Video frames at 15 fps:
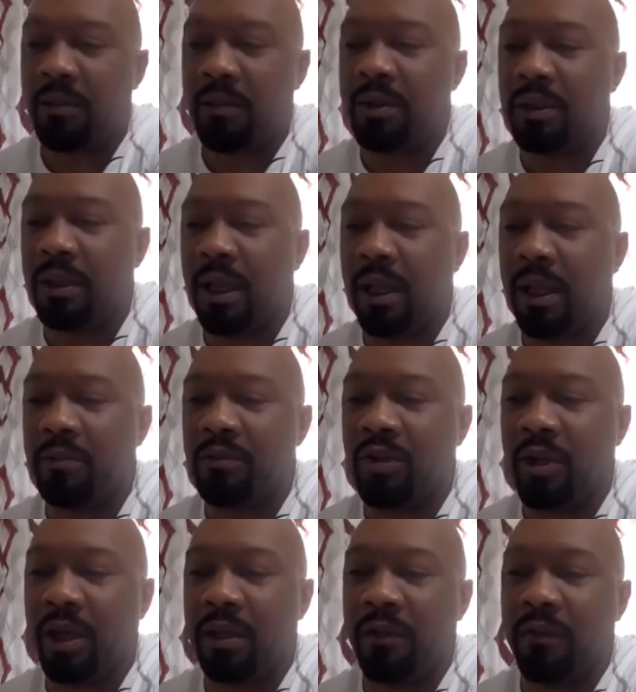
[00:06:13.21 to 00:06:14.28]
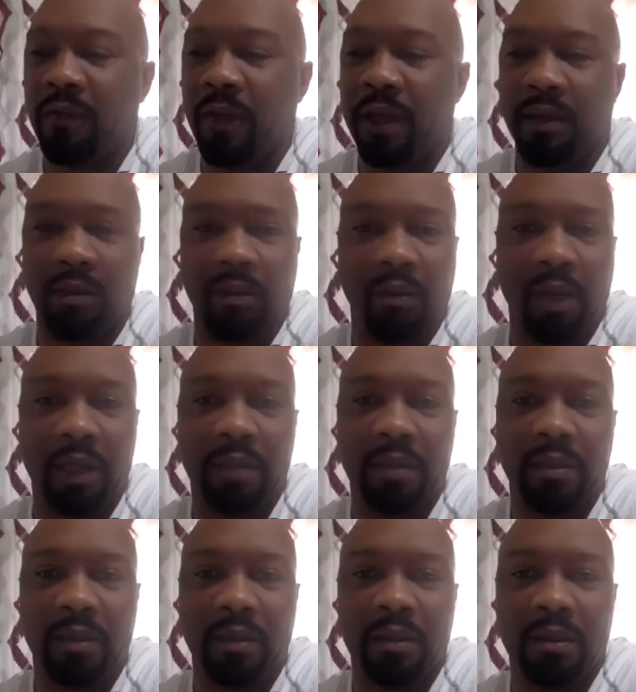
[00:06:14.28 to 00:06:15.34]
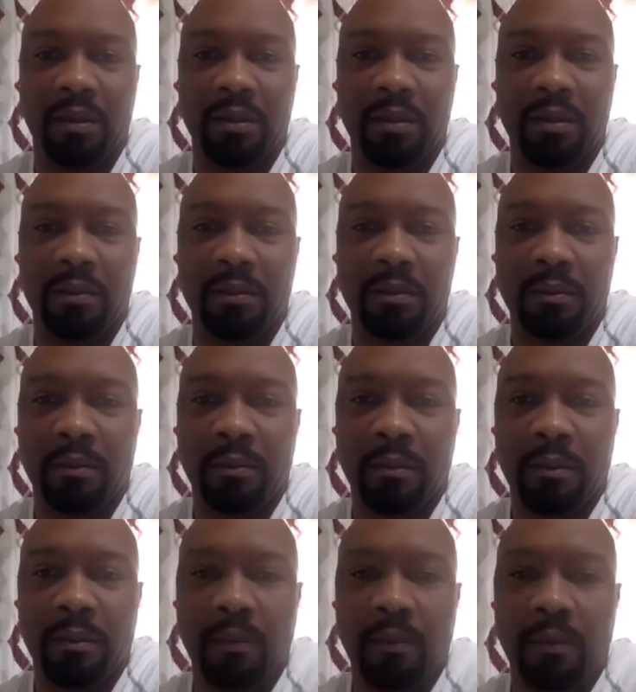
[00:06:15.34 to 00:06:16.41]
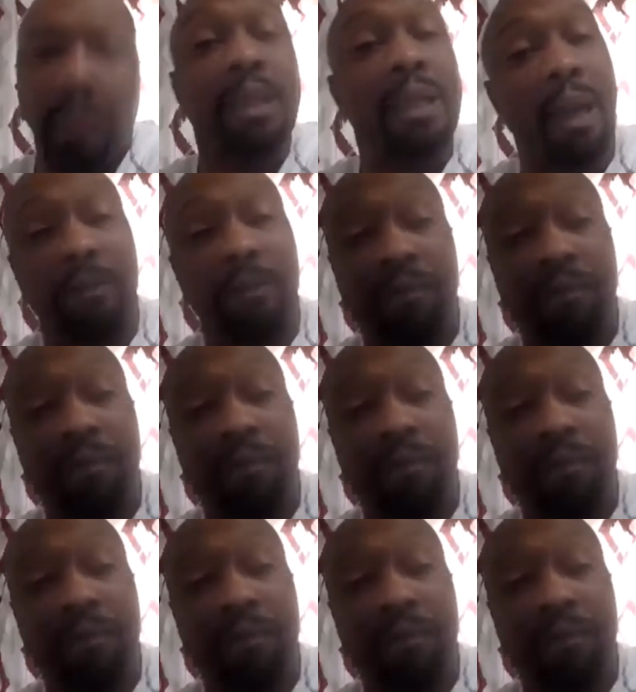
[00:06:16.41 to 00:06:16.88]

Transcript: we I'm trying to find a way to. I think I found a